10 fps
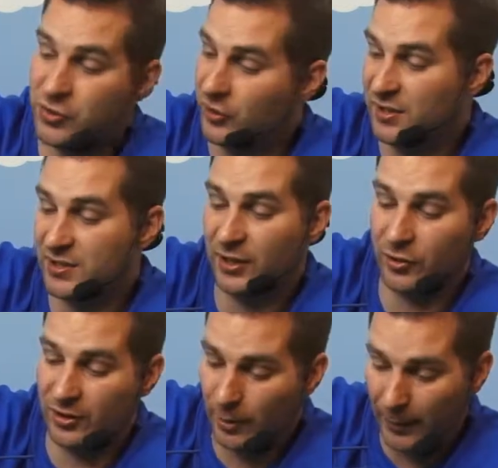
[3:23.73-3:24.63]
So let's say
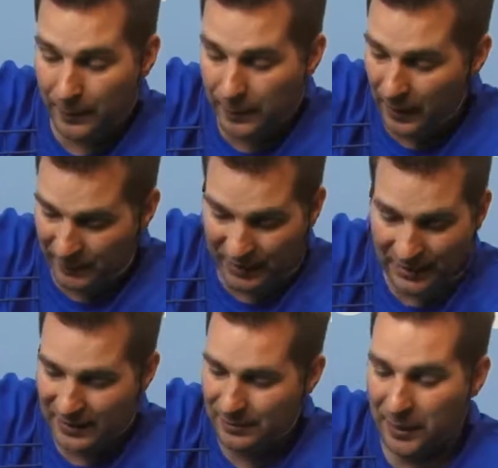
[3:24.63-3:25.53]
they're a little bitty
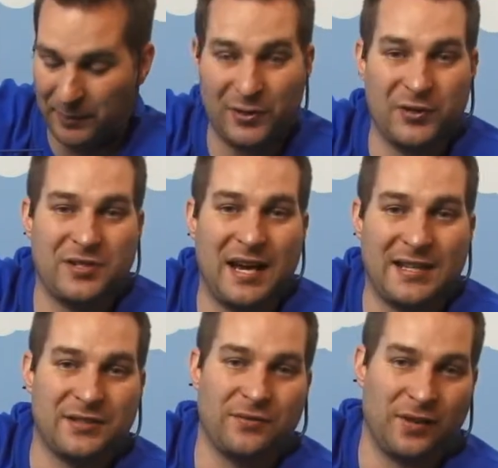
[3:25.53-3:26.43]
puppy, maybe they're the
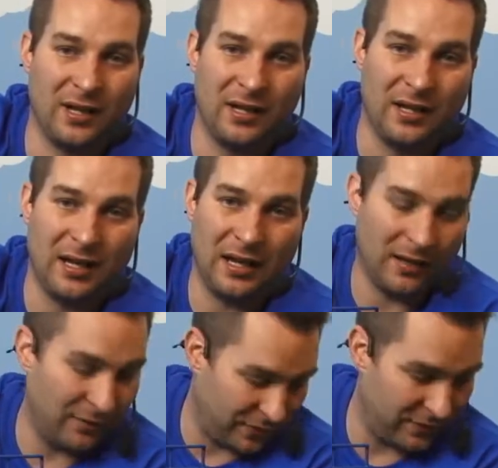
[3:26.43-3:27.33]
size
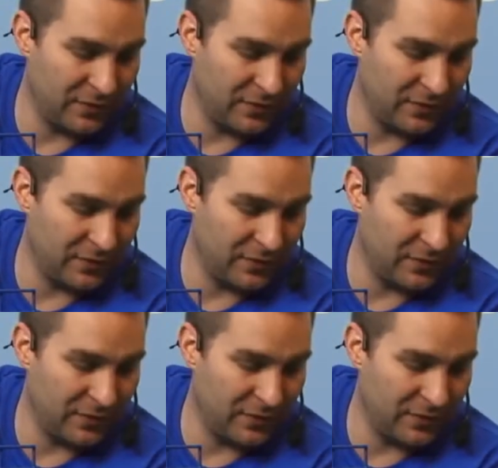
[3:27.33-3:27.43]
of